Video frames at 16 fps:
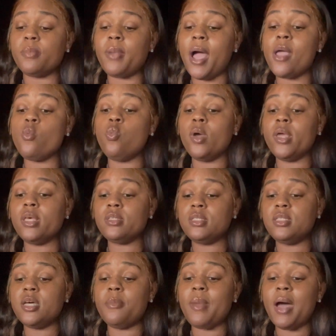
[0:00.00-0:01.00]
By
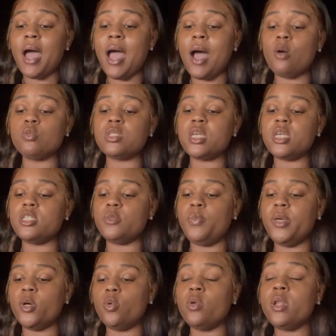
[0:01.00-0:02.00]
wisdom, a house is
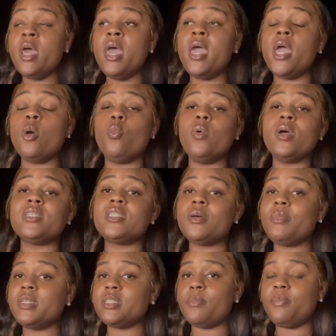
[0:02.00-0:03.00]
built, and
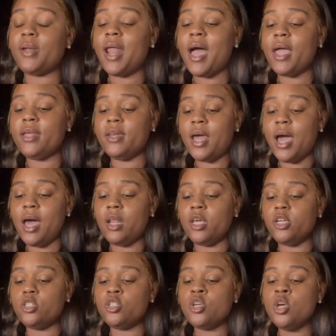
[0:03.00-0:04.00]
wisdom is applied
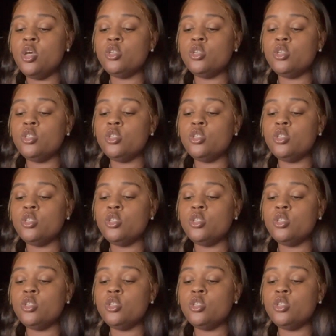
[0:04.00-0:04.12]
knowledge.